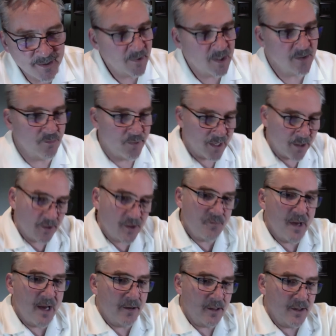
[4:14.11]
Because bigger is
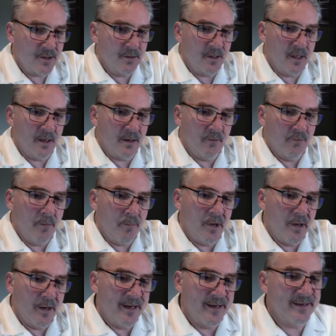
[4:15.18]
better because you can get a grip on